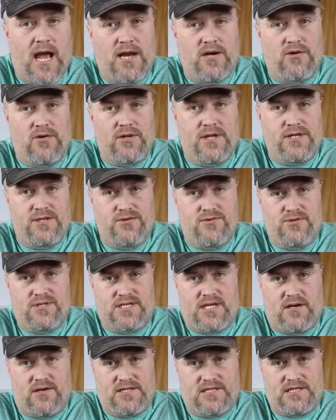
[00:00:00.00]
I know they do
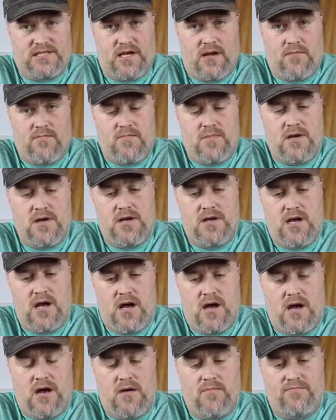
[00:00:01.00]
sell some
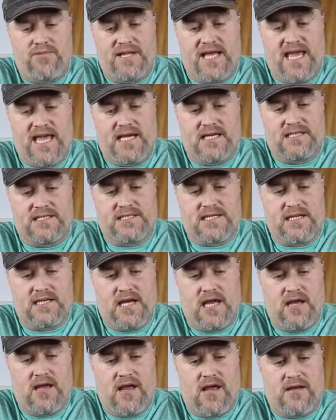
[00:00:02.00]
blanks, and
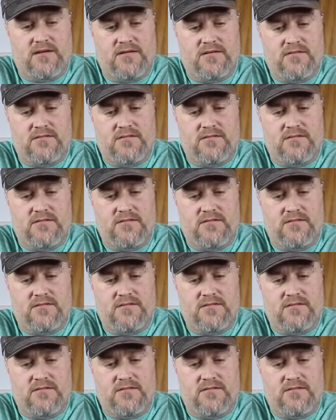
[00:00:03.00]
I